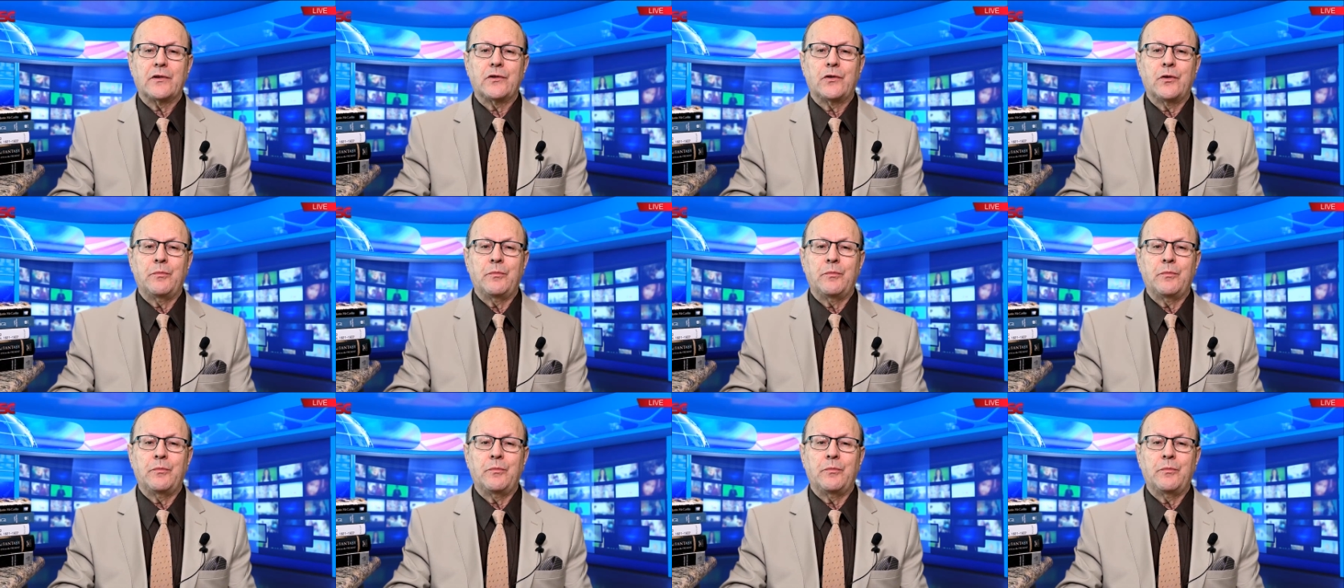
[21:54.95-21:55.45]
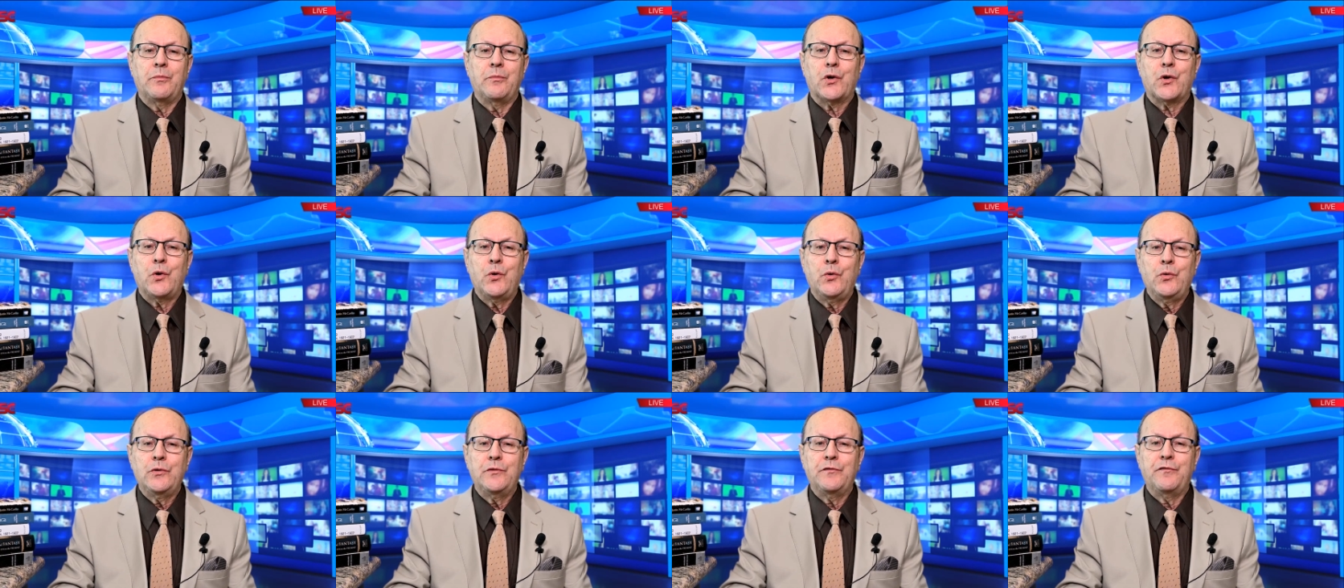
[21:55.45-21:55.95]
to be
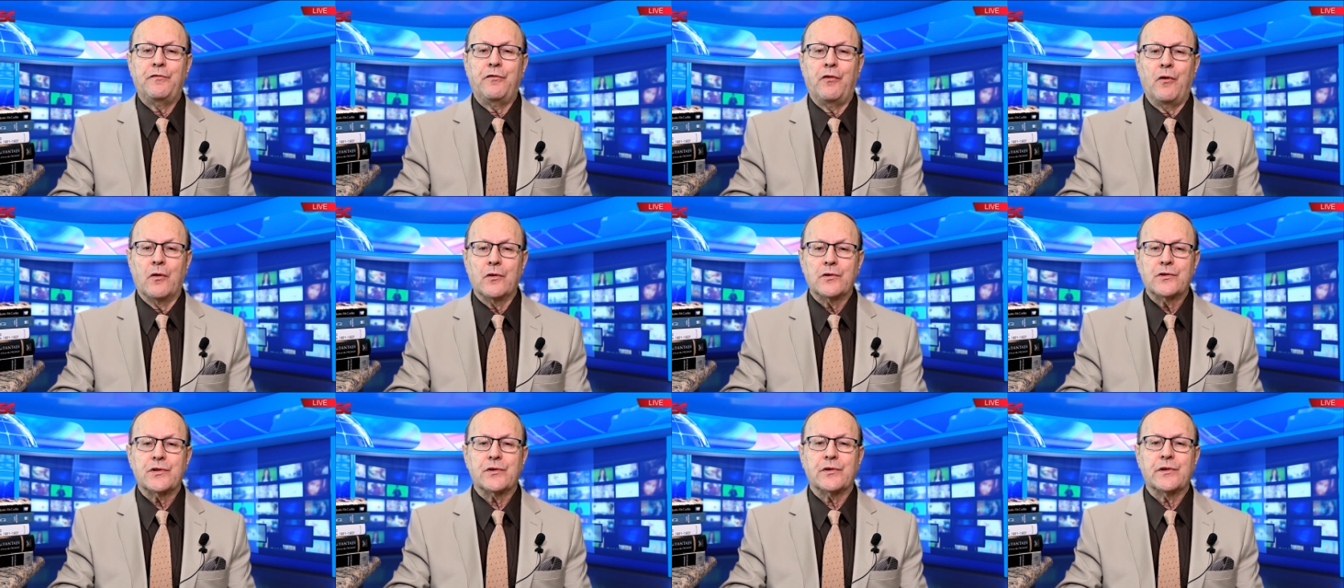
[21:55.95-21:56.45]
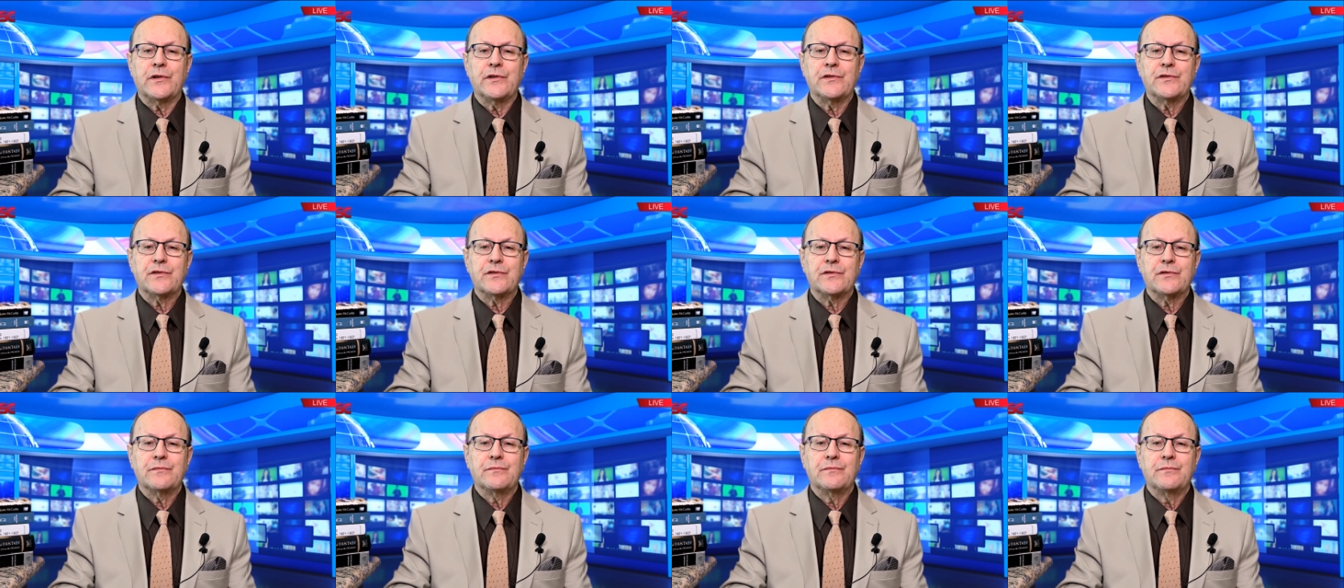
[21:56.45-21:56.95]
crude
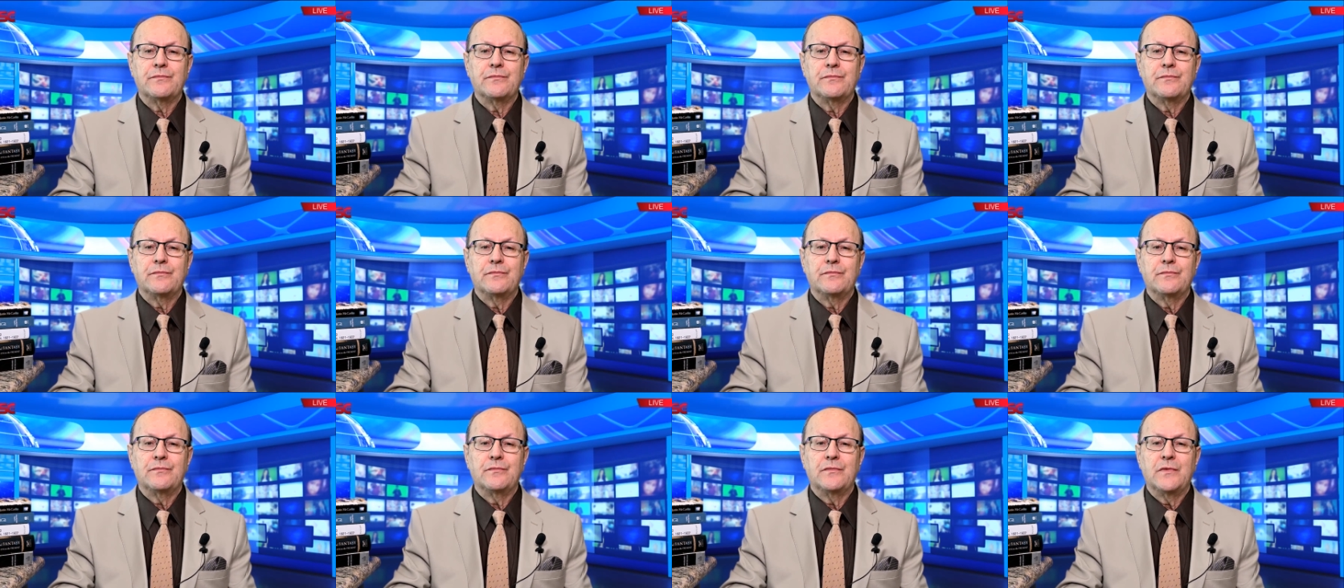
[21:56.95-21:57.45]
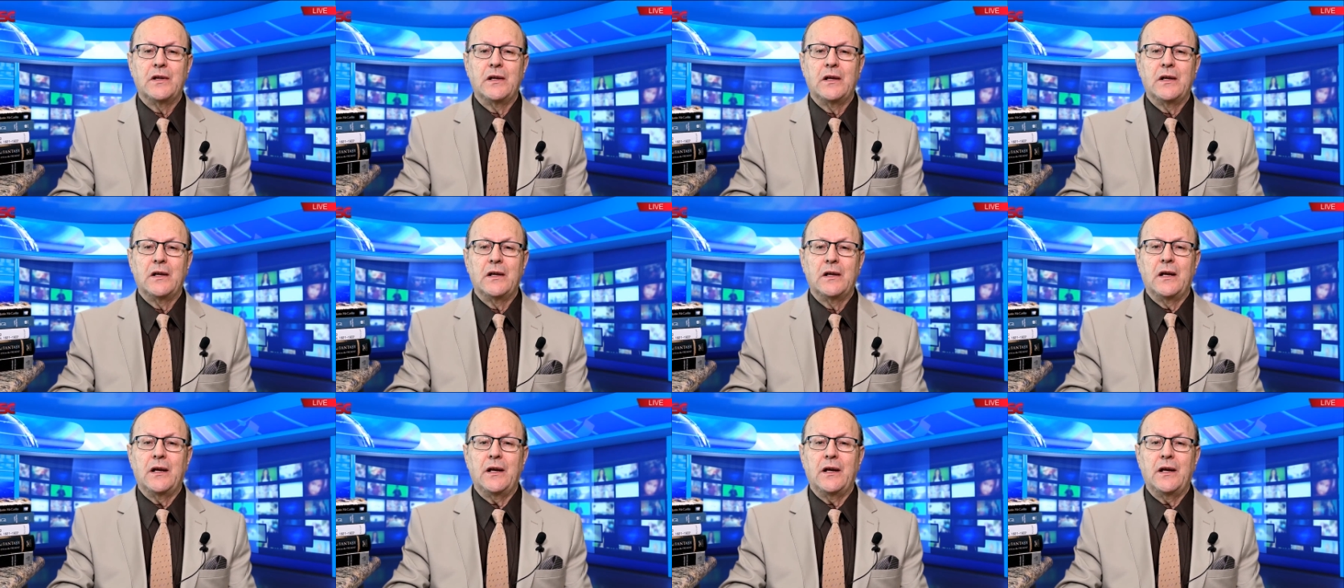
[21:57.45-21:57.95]
forgeries.
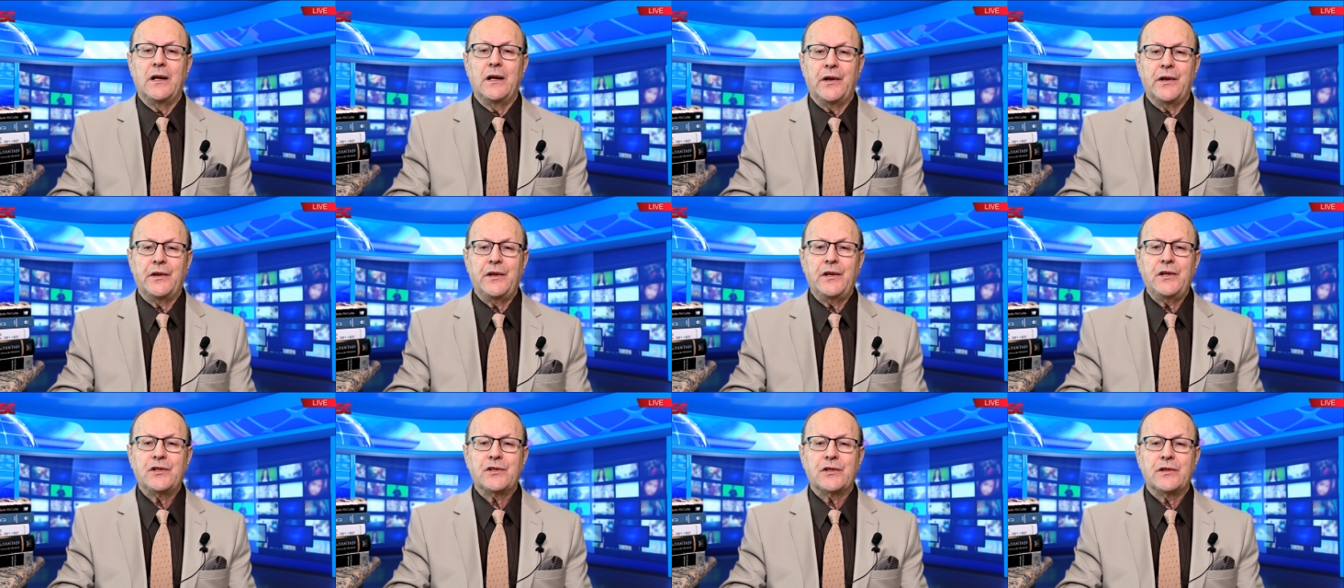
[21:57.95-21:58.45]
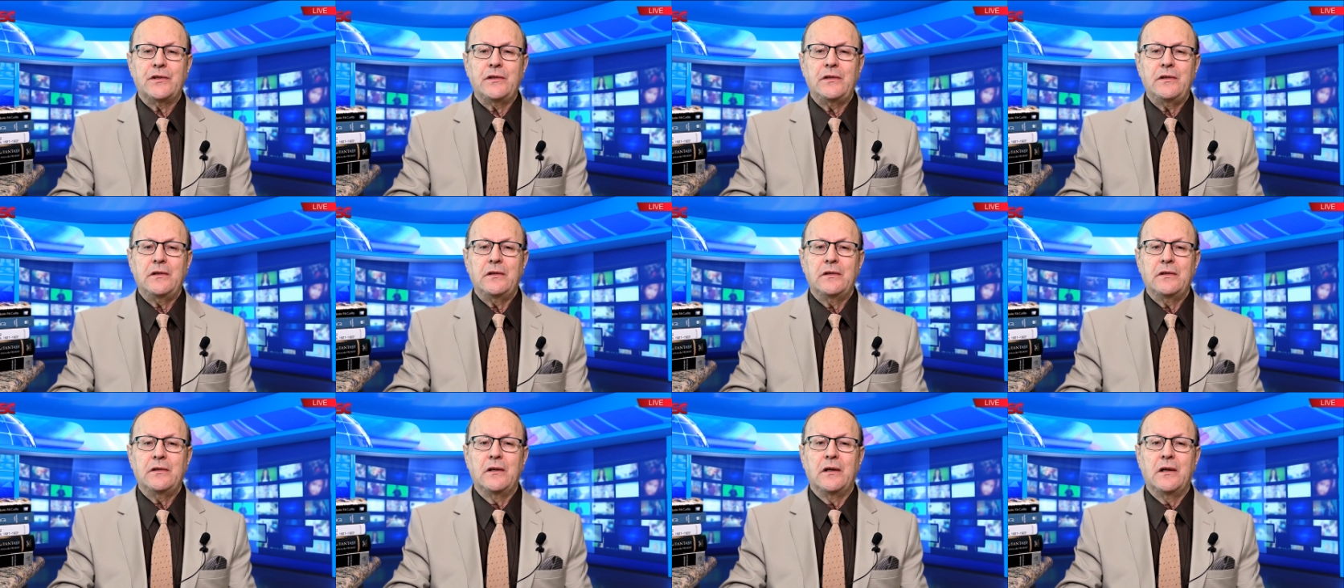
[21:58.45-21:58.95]
In addition,
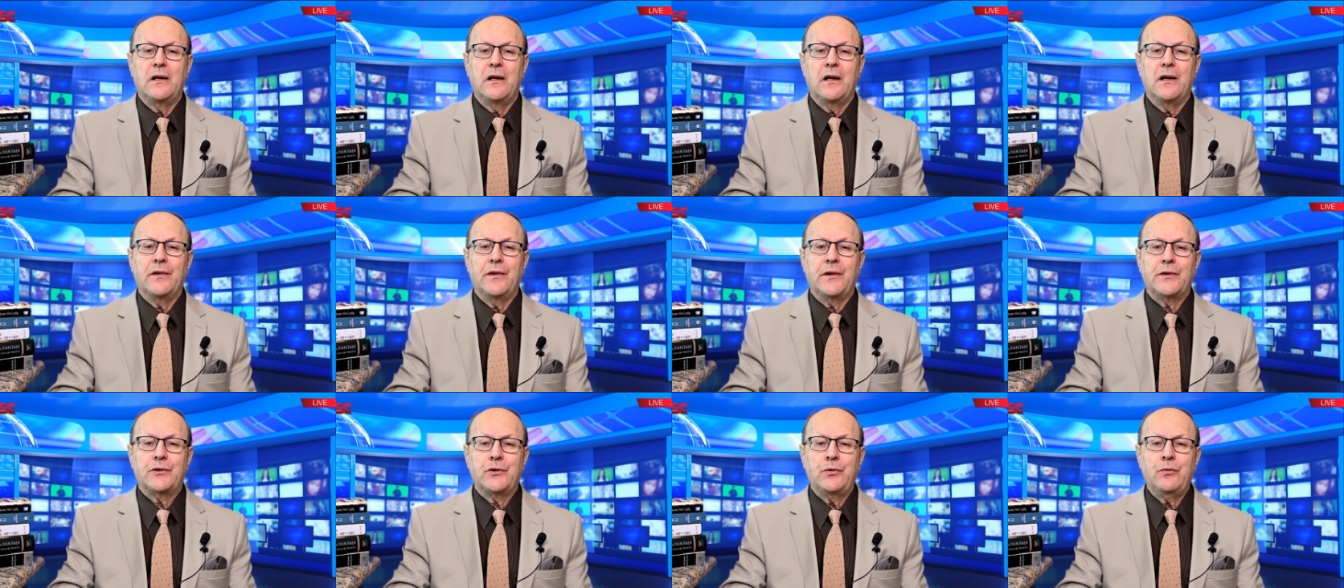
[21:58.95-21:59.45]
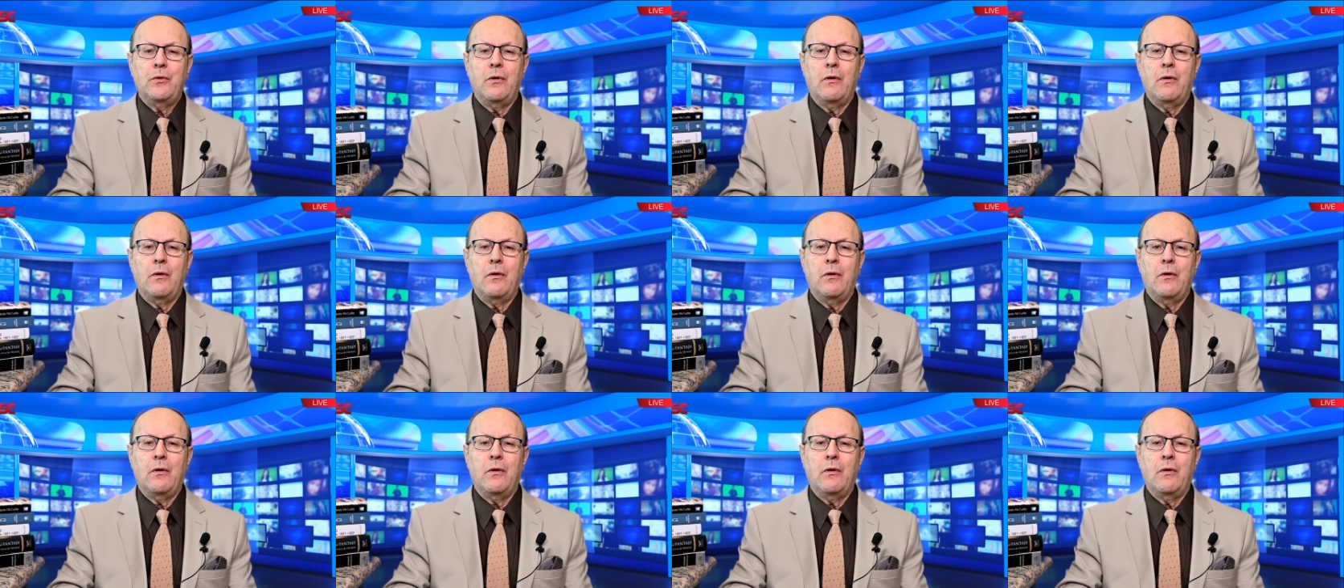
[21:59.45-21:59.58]
the two